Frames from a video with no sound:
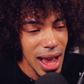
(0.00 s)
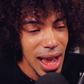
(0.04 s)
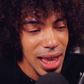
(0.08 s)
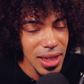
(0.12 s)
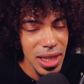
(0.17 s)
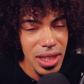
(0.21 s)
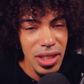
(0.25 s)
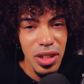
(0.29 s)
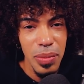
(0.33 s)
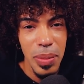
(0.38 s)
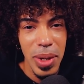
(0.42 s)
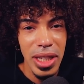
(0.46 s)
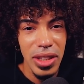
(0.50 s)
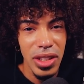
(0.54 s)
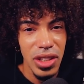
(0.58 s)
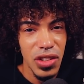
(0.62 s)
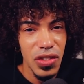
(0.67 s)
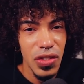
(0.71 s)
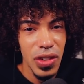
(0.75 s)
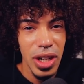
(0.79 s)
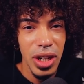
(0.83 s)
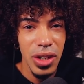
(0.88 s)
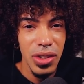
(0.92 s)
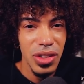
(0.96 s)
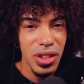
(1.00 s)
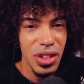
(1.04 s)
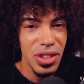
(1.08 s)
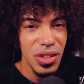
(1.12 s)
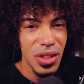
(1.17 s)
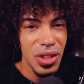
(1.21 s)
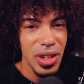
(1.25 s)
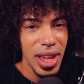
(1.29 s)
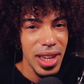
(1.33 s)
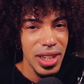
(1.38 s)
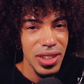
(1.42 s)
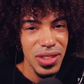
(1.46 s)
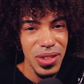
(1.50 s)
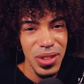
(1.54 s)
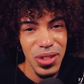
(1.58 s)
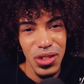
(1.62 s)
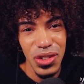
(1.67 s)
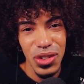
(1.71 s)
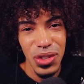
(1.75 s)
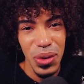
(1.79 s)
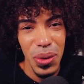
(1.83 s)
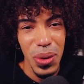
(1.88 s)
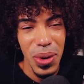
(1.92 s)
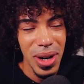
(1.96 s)
I like to make these videos because they're nice
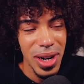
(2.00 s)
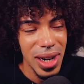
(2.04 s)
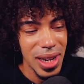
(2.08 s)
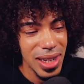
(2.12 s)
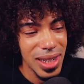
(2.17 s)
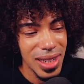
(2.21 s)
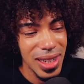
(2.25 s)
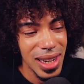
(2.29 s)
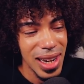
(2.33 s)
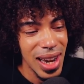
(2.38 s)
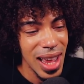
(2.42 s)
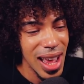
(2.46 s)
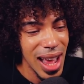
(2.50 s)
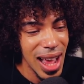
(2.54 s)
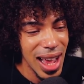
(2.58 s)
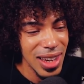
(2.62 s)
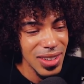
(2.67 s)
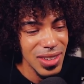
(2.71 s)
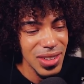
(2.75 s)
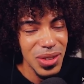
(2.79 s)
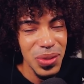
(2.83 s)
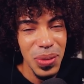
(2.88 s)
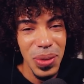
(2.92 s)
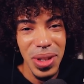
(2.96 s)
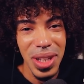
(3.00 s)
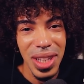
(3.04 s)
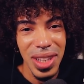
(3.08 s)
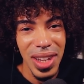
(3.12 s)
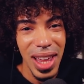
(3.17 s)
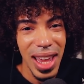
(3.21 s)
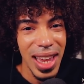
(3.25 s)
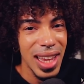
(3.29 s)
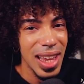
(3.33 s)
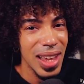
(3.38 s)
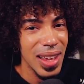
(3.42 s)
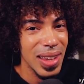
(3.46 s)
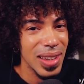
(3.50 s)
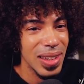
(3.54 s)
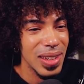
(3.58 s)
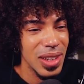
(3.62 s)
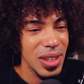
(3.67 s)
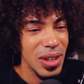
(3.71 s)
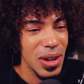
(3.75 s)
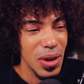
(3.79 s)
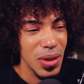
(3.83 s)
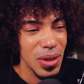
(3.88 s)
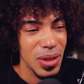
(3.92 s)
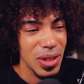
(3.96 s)
and short, and I just really like,
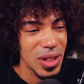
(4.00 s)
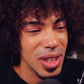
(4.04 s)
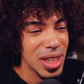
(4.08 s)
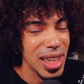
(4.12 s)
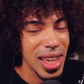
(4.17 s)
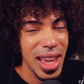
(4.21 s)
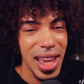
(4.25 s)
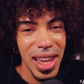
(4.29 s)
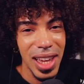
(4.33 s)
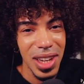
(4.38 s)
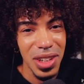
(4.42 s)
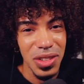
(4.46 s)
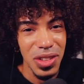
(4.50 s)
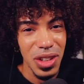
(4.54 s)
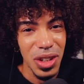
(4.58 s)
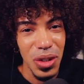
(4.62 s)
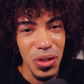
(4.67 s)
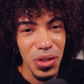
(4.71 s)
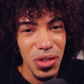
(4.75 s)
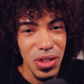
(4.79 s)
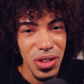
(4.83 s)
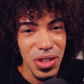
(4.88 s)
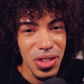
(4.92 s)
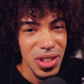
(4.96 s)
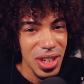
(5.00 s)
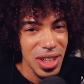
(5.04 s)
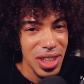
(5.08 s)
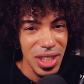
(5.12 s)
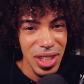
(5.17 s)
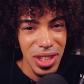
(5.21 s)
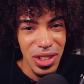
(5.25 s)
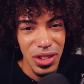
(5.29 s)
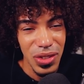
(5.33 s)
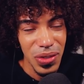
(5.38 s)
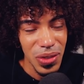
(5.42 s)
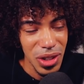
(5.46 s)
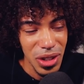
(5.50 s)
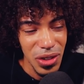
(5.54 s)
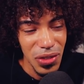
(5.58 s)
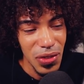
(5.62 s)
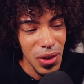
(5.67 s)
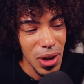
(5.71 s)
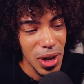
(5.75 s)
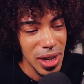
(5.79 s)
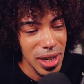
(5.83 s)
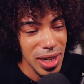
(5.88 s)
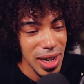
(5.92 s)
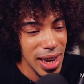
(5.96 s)
you know, looking at executions. I think it's really
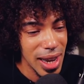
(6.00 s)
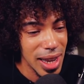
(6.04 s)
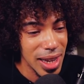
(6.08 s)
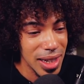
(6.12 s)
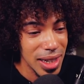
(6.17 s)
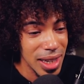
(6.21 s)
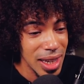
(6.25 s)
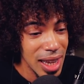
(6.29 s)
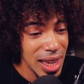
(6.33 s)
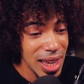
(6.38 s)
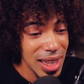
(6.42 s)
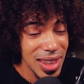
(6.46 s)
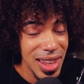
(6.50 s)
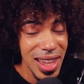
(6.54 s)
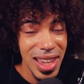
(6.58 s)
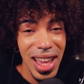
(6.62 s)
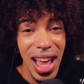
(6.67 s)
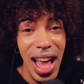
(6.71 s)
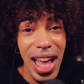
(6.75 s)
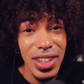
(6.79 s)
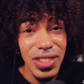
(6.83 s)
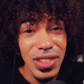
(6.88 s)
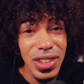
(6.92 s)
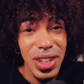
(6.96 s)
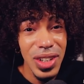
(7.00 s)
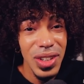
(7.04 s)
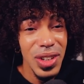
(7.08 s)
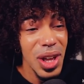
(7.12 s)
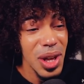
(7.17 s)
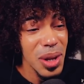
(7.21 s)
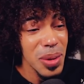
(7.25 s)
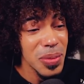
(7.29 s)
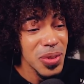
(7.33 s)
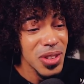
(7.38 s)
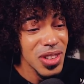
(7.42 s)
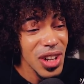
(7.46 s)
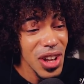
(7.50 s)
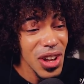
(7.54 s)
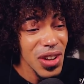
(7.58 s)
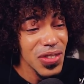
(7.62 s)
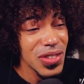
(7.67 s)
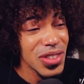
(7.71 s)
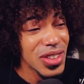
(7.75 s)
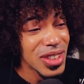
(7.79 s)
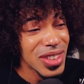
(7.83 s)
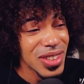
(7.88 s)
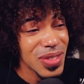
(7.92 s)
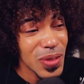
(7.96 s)
fun. And the gacha club
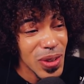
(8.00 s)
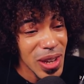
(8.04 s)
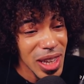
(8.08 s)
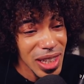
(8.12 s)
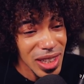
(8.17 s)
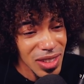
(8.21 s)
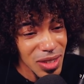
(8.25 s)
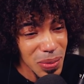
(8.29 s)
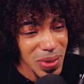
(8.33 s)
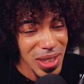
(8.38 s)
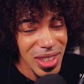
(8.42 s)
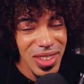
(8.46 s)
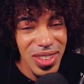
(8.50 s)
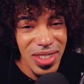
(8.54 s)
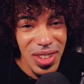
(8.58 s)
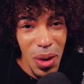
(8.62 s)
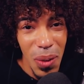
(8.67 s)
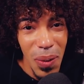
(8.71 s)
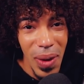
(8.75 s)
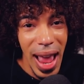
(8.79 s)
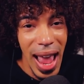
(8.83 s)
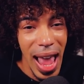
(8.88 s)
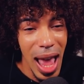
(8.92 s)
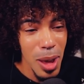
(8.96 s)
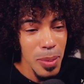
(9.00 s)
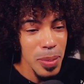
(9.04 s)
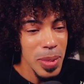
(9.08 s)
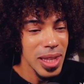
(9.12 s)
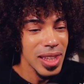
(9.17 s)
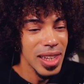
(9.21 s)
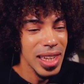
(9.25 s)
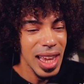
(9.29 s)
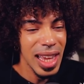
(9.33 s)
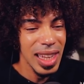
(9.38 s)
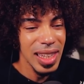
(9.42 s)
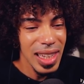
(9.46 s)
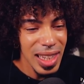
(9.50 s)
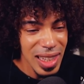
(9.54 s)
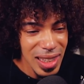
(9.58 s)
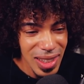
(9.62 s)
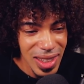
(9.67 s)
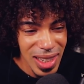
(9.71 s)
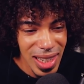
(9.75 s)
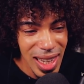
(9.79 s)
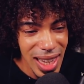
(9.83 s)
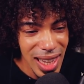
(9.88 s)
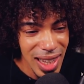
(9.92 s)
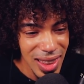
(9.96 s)
stuff just gets me so happy. Like I like
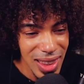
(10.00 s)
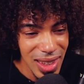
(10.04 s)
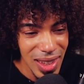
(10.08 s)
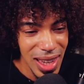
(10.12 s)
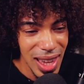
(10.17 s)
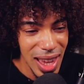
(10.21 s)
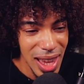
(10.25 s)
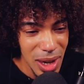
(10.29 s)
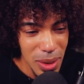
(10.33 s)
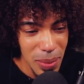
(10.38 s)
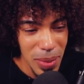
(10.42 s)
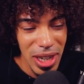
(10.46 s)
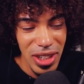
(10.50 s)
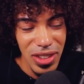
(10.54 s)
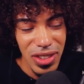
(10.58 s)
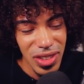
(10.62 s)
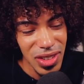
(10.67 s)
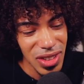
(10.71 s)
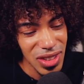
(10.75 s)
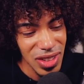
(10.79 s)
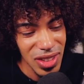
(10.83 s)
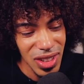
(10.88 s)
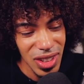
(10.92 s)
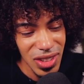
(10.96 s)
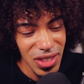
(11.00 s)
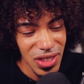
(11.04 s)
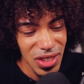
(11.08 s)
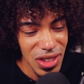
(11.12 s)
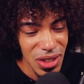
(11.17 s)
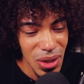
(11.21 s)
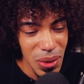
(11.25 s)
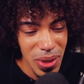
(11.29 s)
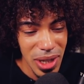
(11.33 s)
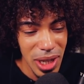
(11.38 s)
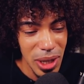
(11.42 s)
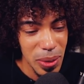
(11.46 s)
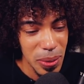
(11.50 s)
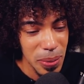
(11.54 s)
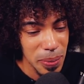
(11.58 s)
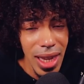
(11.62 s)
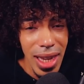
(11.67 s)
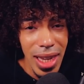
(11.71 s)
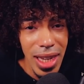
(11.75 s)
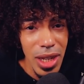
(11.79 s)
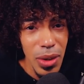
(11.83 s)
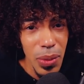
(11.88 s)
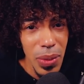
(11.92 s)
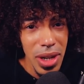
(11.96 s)
looking at the animations and such. It's so cute.
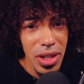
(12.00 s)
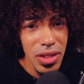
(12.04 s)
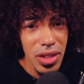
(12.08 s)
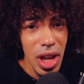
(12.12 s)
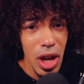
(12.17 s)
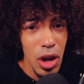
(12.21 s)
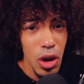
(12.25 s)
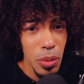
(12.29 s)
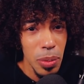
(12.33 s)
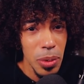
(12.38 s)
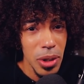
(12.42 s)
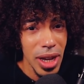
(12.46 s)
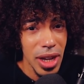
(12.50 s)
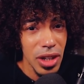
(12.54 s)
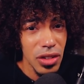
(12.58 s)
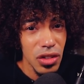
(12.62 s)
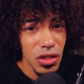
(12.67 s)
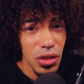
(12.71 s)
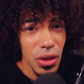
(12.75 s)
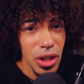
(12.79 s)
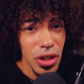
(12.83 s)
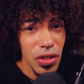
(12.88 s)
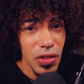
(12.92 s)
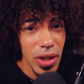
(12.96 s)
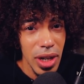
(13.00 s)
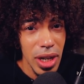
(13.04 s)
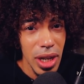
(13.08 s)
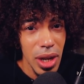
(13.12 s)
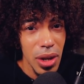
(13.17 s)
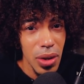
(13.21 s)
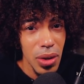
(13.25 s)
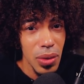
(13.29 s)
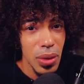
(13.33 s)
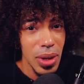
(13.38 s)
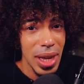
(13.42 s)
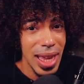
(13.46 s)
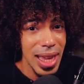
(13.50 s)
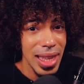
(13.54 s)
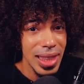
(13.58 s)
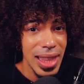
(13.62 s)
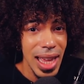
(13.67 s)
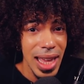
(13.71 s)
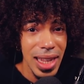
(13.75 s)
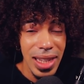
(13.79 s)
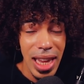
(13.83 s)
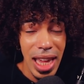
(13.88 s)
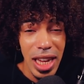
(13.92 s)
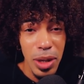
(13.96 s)
Anyways, I hope you guys enjoyed the video. Hit
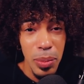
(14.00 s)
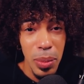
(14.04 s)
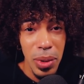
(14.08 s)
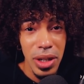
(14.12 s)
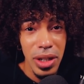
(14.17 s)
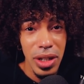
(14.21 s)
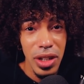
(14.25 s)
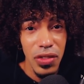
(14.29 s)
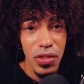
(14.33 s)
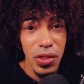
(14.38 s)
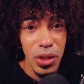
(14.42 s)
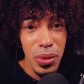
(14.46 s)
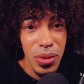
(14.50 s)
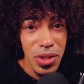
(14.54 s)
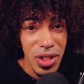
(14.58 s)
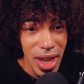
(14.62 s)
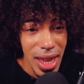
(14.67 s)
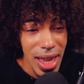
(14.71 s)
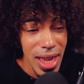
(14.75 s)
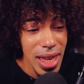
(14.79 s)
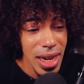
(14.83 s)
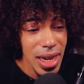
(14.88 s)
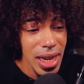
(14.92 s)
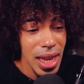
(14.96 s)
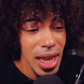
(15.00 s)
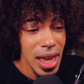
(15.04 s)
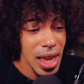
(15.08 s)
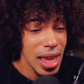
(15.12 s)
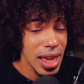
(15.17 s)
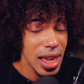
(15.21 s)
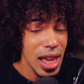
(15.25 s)
that like button if you did.